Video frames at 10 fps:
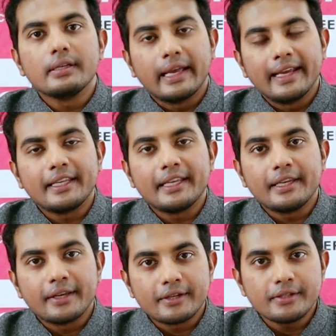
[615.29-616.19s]

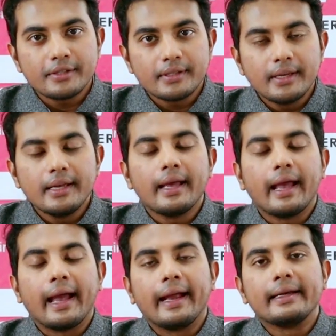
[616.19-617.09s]
18 years,
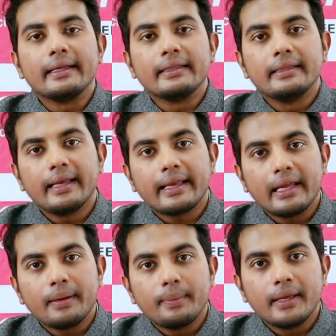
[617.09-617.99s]
and they
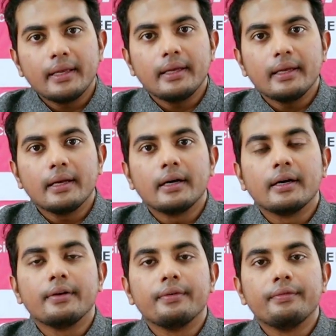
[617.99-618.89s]
can be
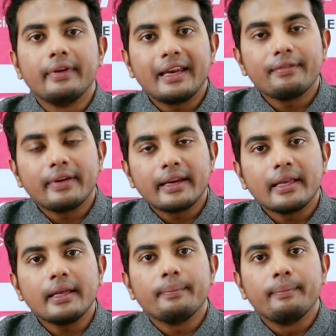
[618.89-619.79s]

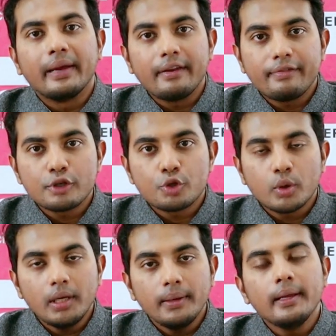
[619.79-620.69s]
very
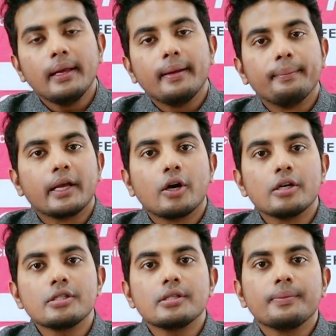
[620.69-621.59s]
beneficial
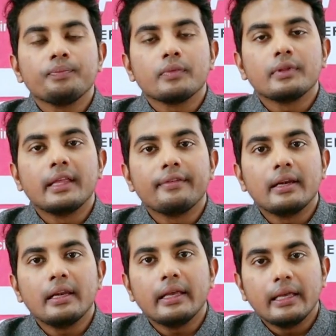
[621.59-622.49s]
because they
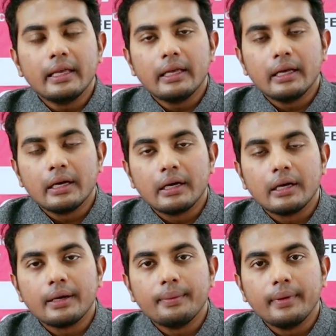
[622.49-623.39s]

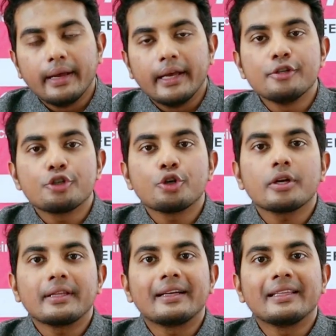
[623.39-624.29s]
will
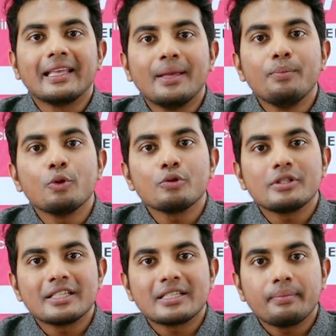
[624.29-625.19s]
ensure that the immune
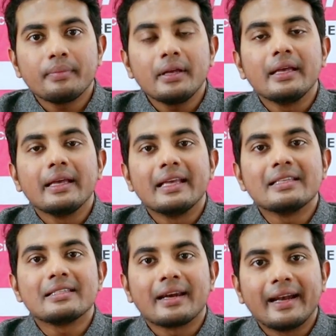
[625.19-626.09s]
system
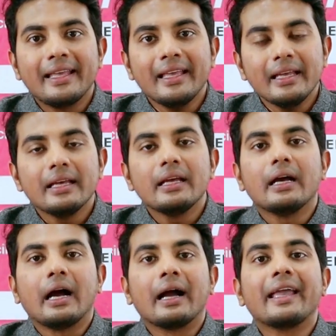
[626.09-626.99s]
is ready
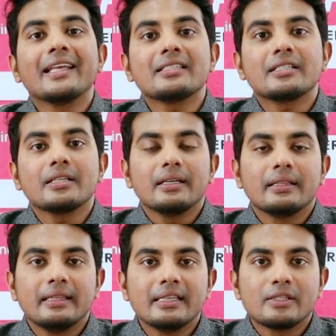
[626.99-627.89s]
against
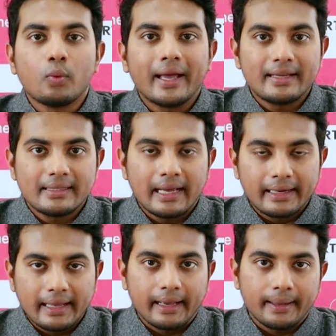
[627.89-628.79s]
this virus
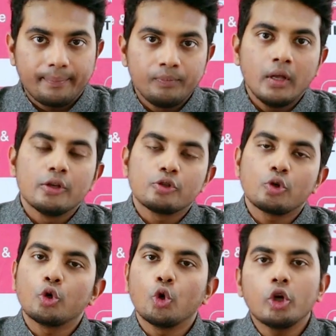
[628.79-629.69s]
attack.
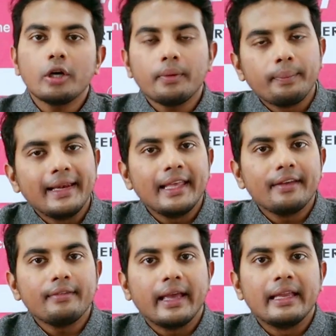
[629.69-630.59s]
So don't
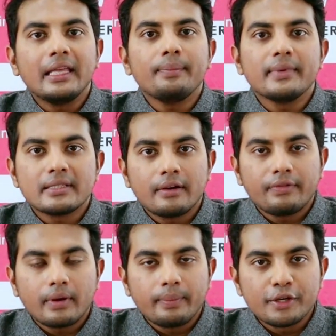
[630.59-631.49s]
believe any
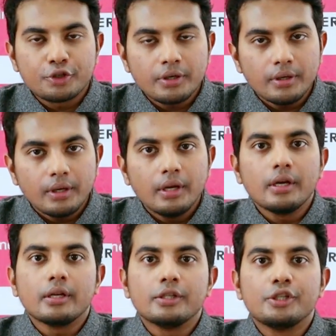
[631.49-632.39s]
misinformation,
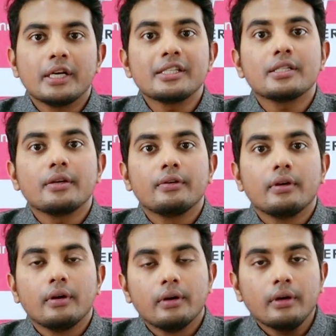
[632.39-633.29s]
just
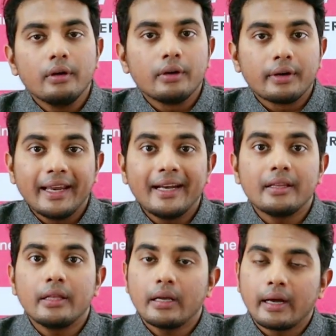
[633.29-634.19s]

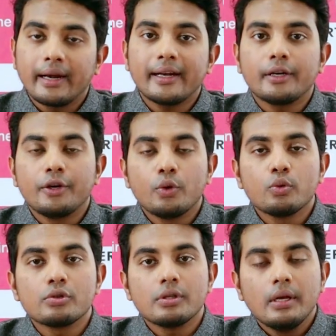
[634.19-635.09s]
read the correct
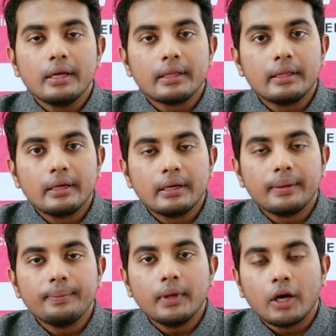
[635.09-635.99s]
news,
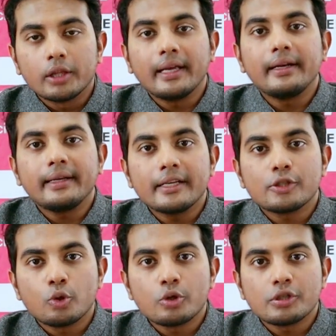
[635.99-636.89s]
the authentic
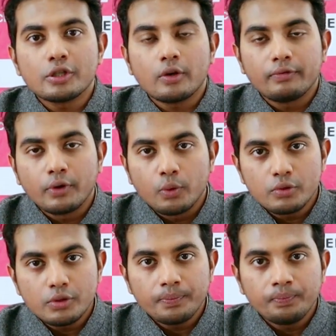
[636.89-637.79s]
sources of
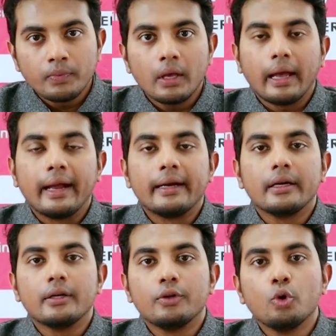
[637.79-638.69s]
news,
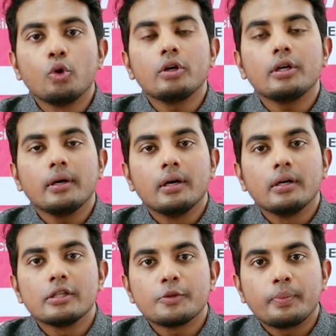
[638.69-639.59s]
and don't
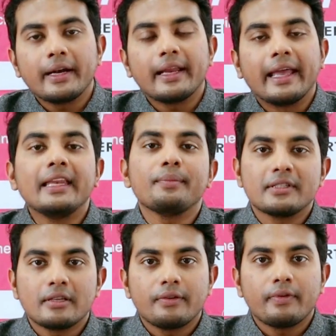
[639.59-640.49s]
spread any
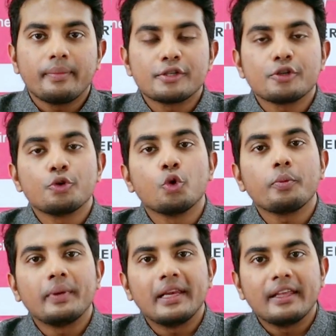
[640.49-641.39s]
misinformation.
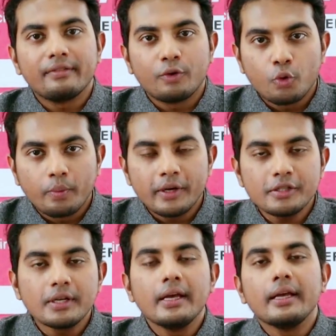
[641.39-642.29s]
Don't believe
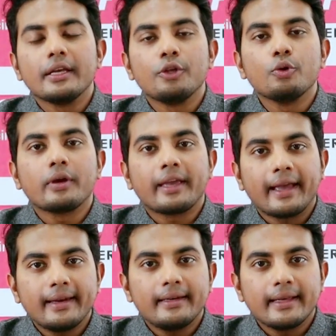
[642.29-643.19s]
rumors. You
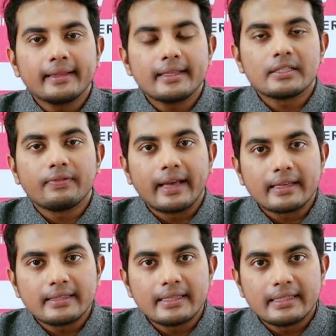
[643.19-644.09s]
can take this
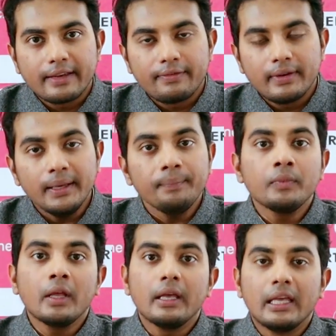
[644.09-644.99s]
vaccine safely.
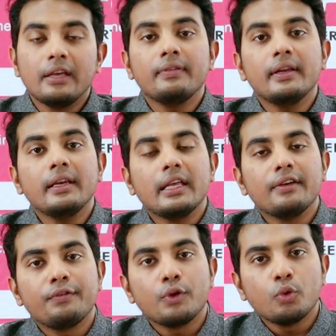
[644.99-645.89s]
Even
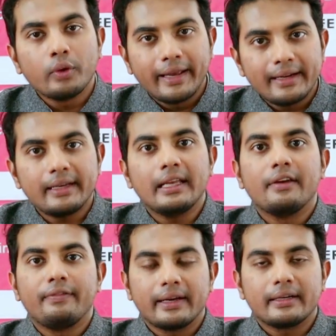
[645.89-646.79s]
if you get
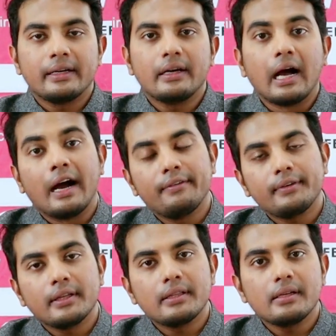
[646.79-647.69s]
infected
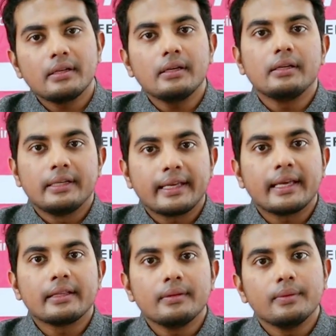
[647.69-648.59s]
after the
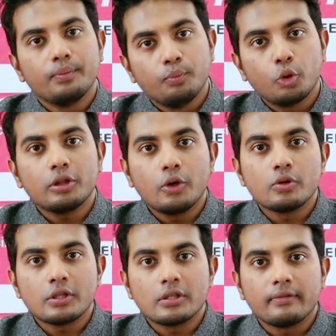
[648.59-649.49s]
taking both the
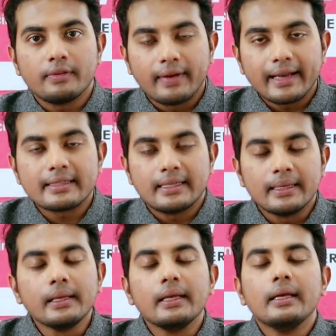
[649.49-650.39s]
doses of the
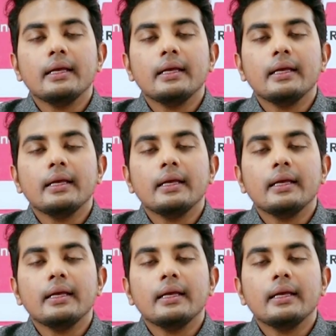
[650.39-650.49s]
vaccine,